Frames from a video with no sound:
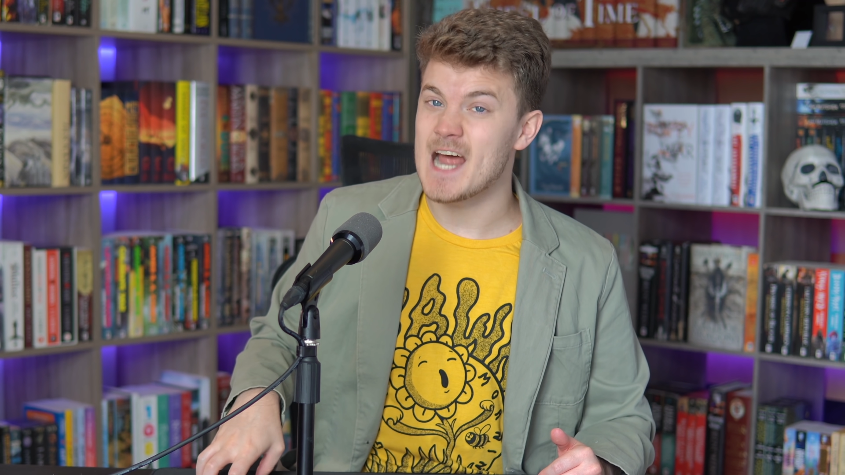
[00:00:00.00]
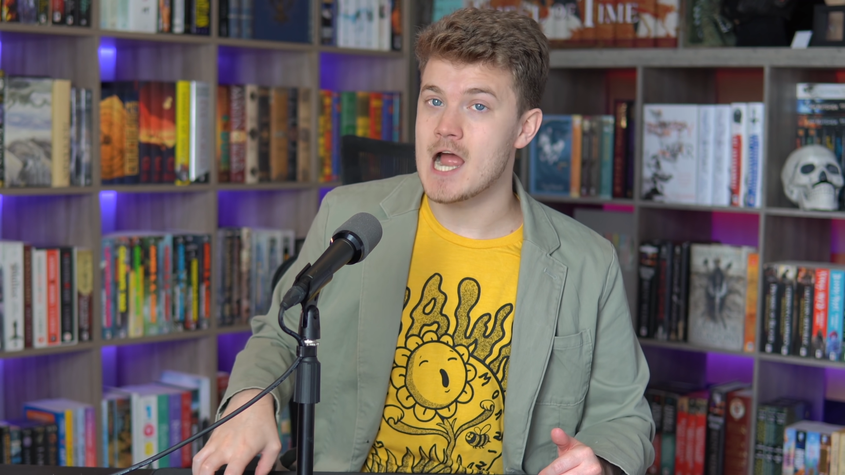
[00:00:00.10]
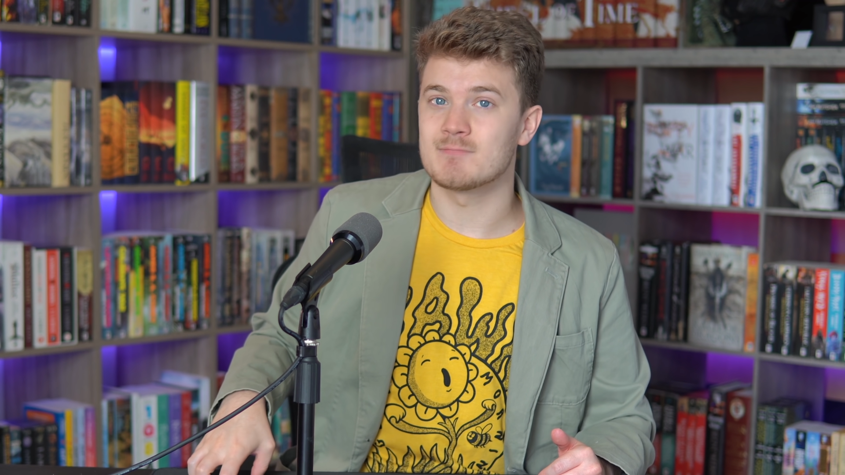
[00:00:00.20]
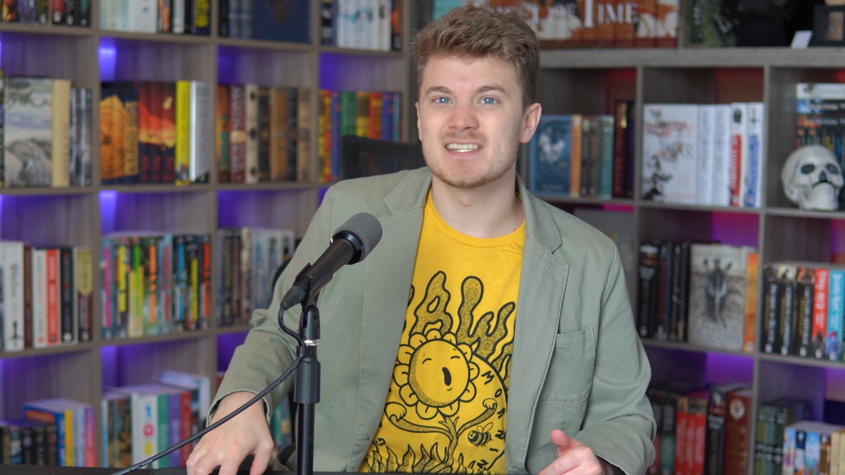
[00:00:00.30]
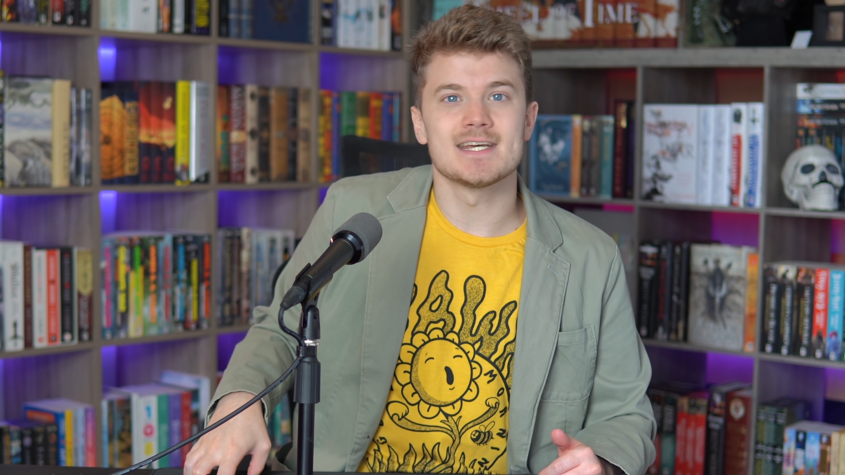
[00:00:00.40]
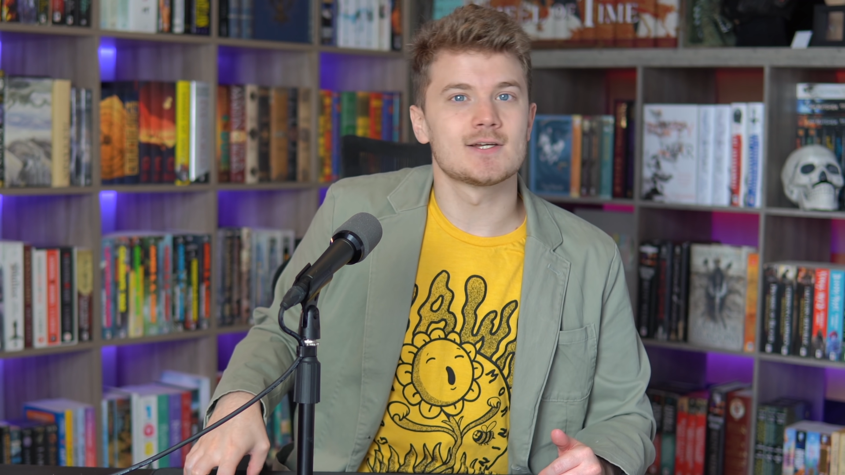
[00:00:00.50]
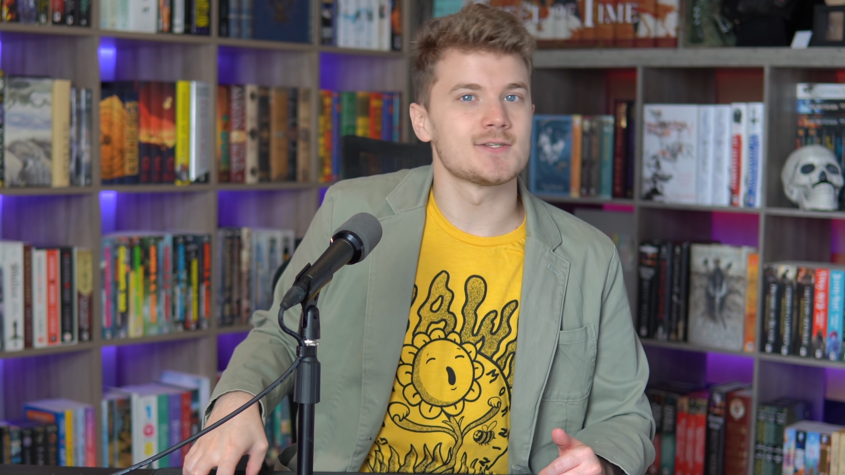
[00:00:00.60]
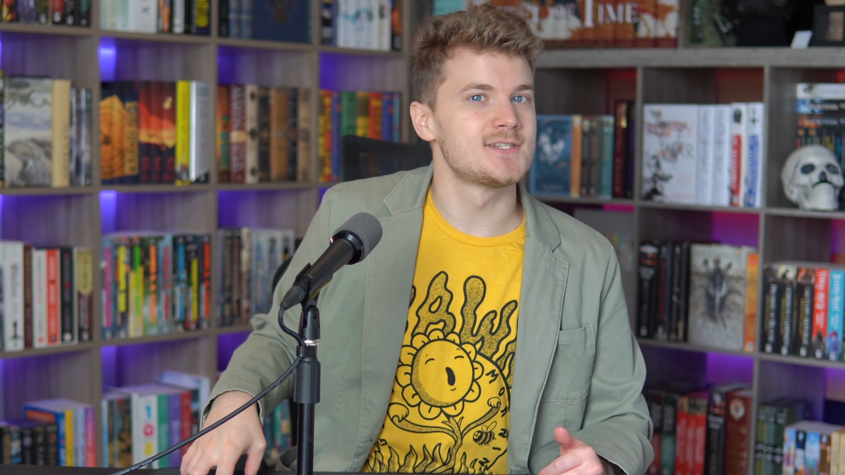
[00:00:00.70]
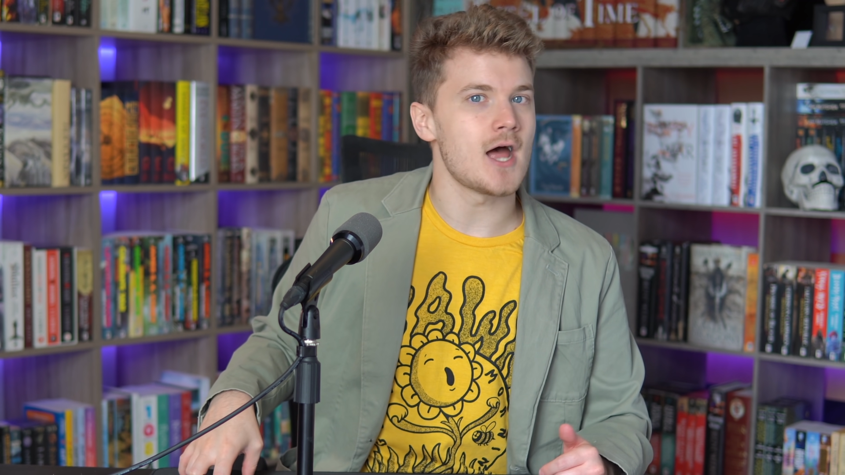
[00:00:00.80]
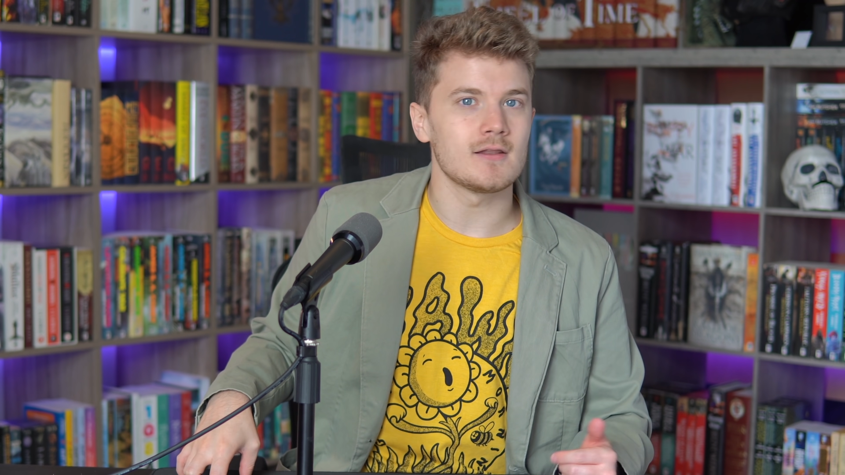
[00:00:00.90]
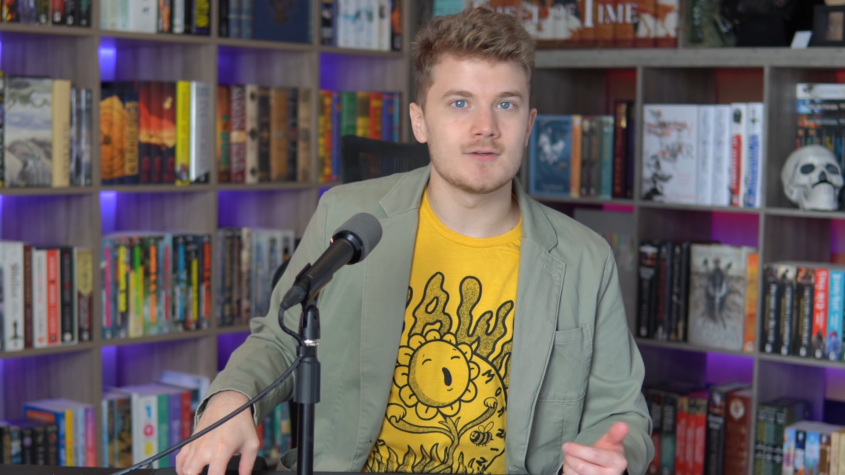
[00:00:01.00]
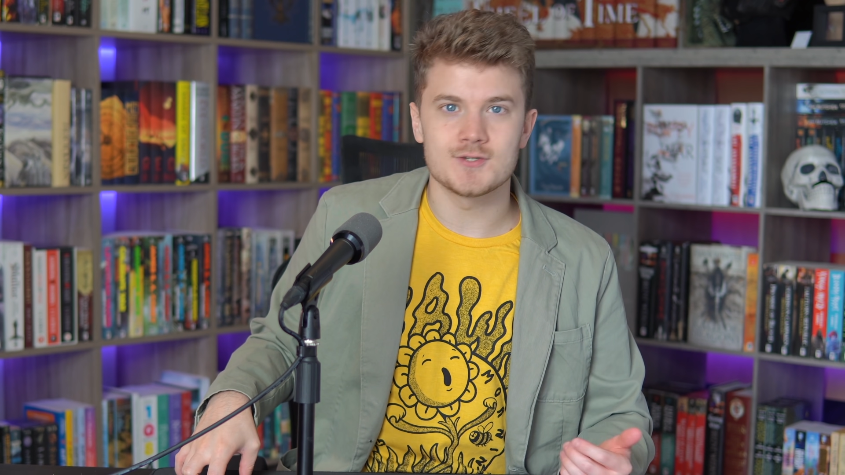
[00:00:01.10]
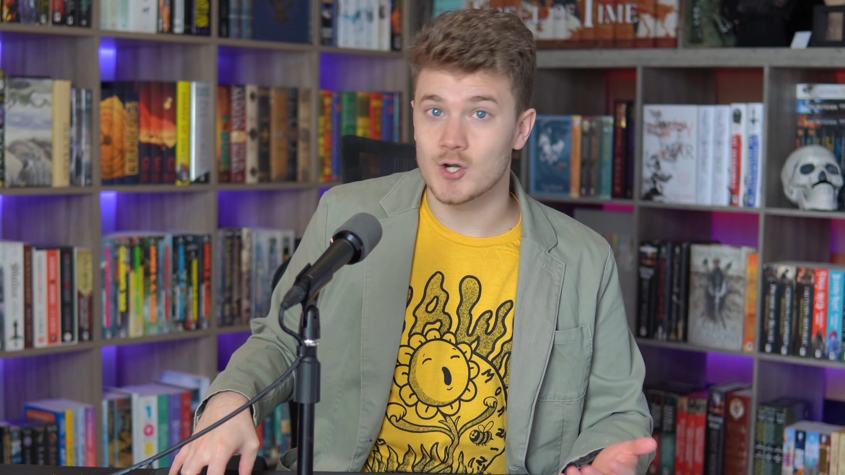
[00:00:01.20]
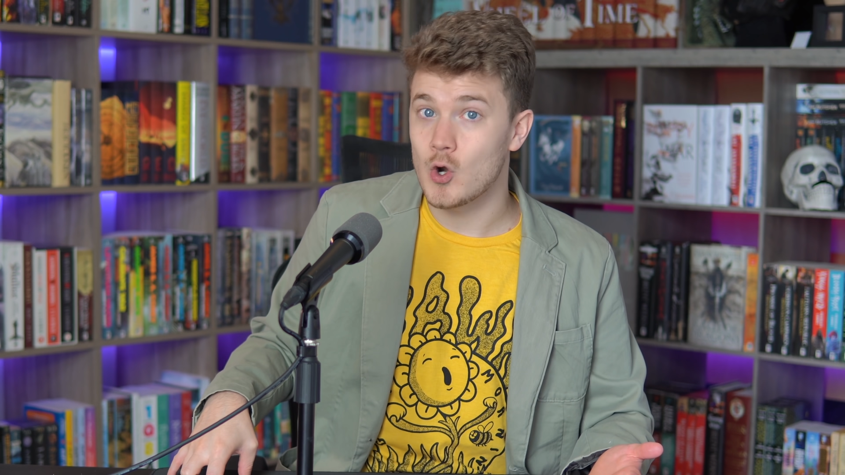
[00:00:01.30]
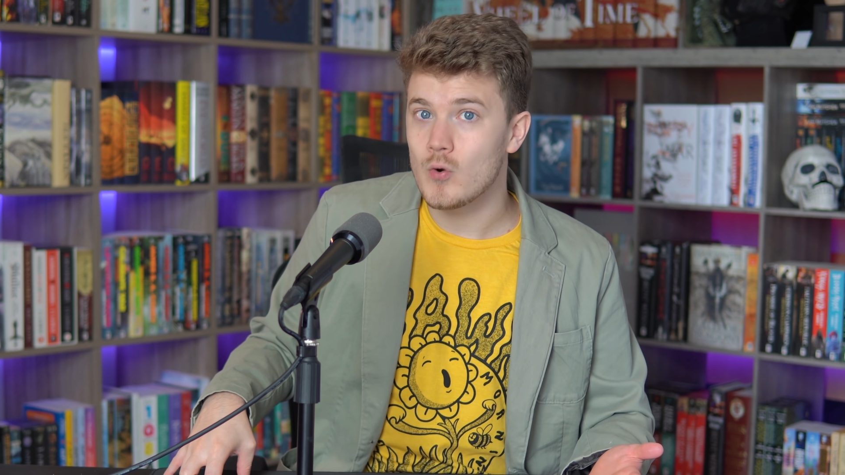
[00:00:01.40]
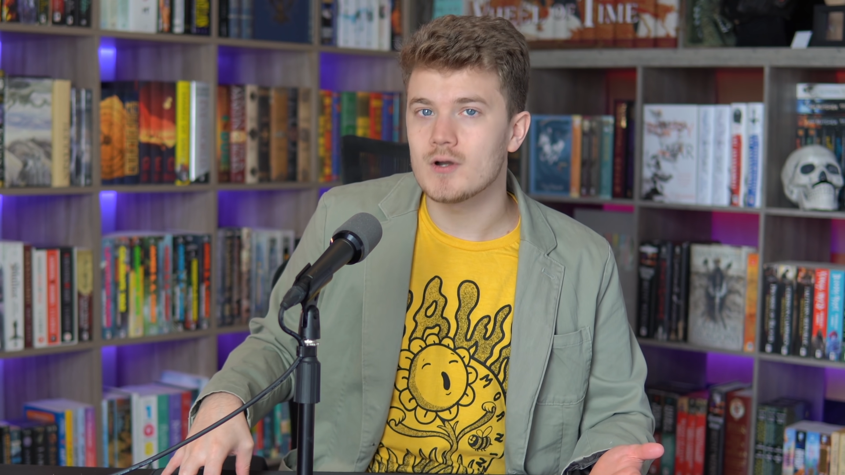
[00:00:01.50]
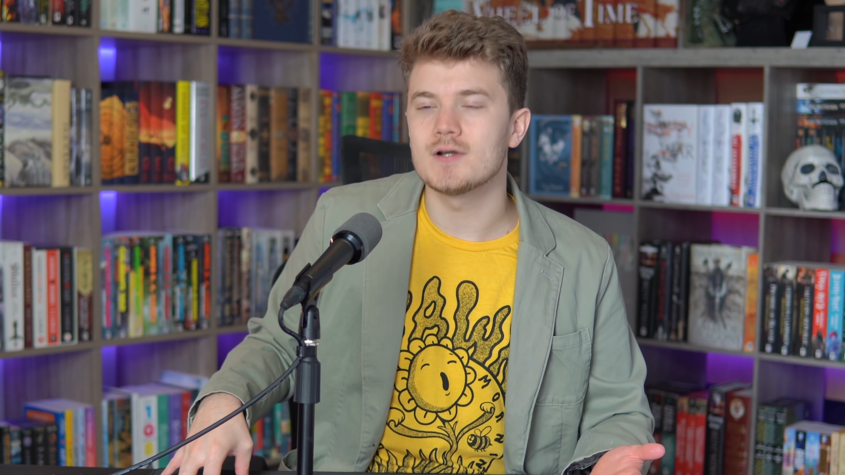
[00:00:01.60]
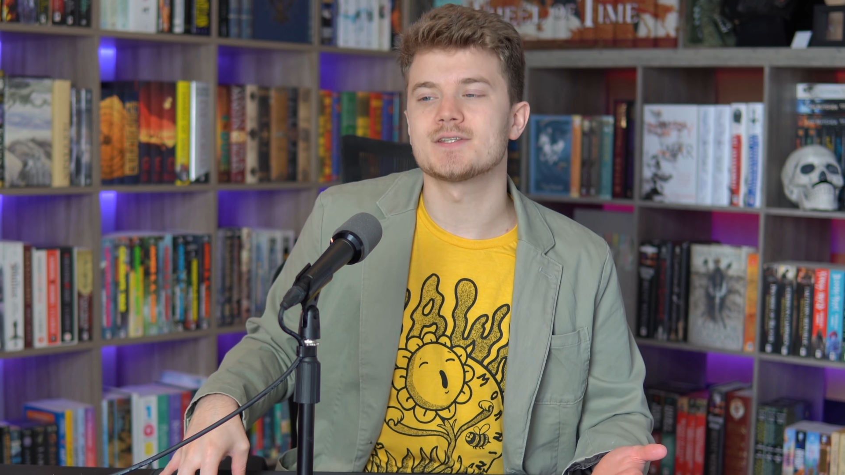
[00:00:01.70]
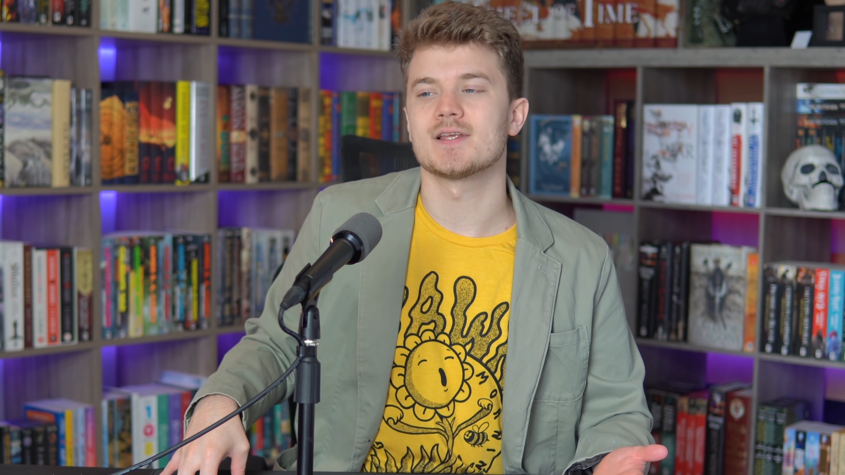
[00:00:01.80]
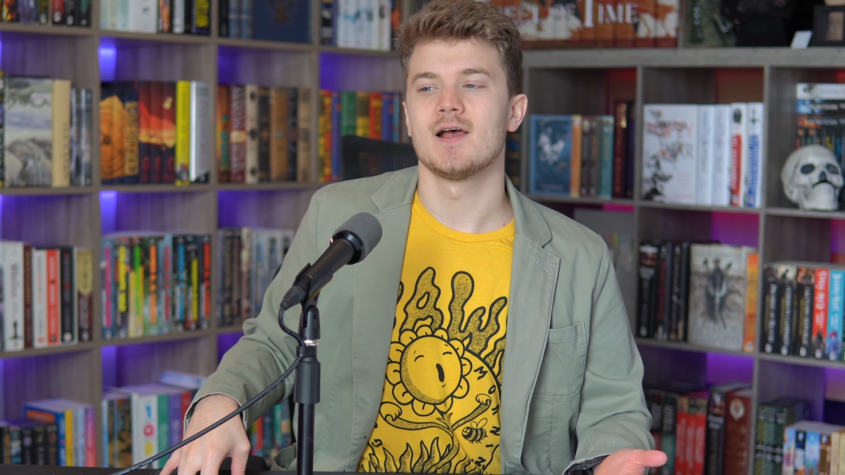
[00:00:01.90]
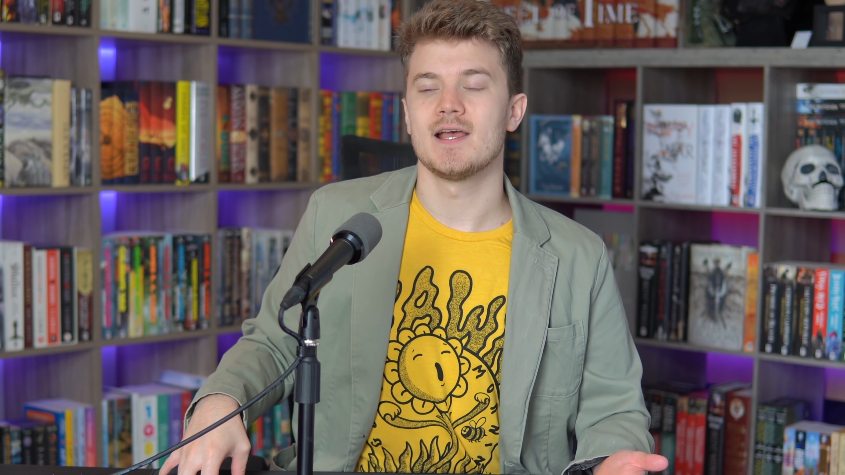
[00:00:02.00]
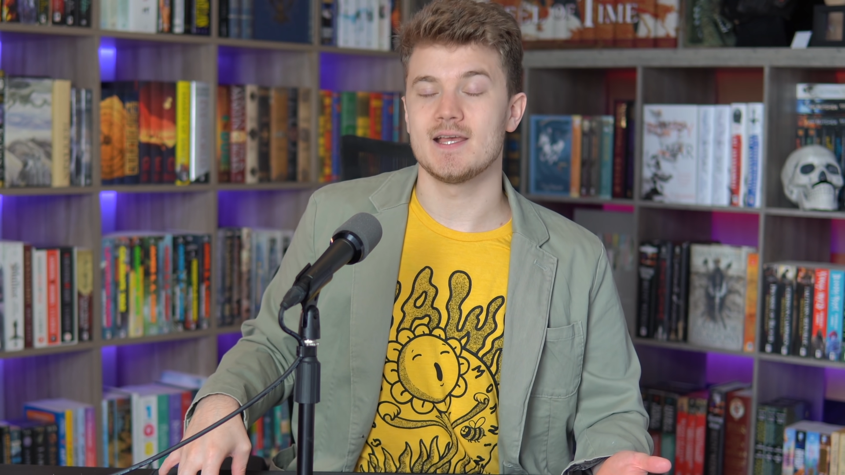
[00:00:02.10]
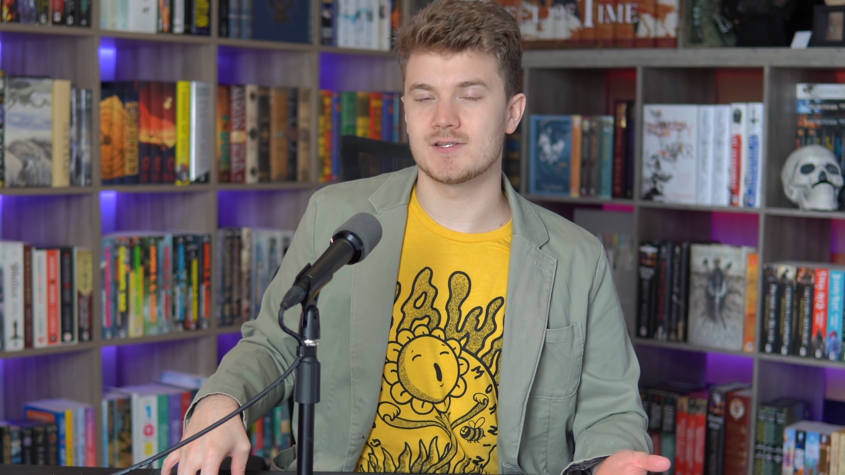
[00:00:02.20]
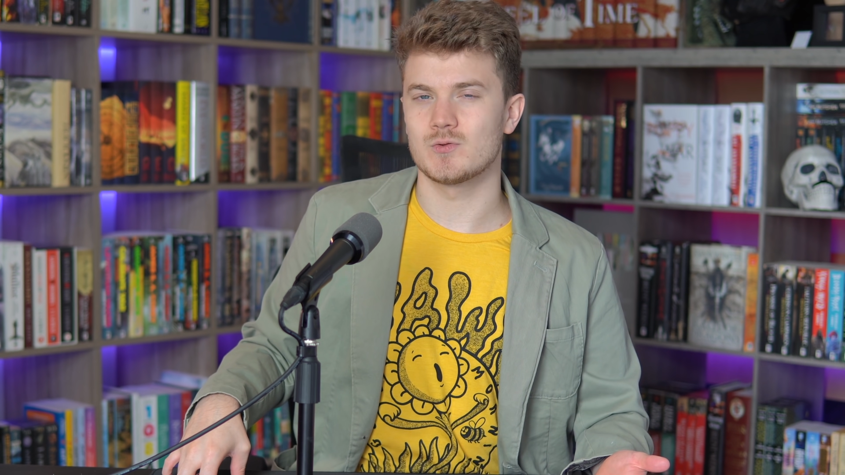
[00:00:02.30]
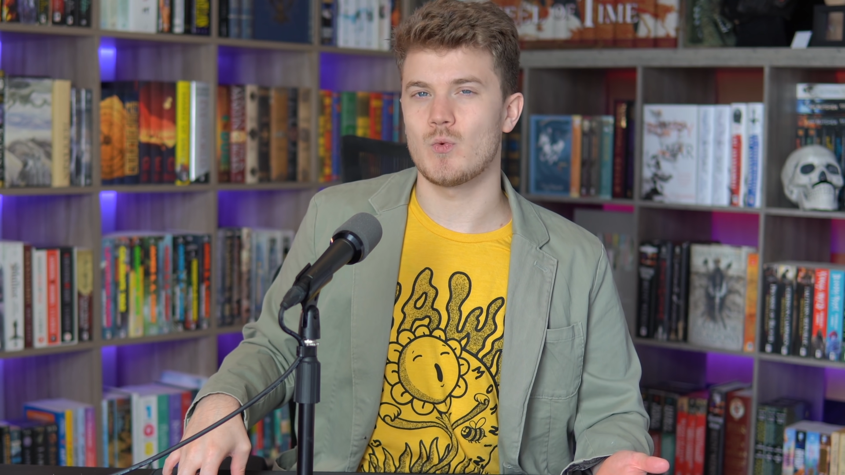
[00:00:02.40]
dimes, nickels, dollars, or quarters his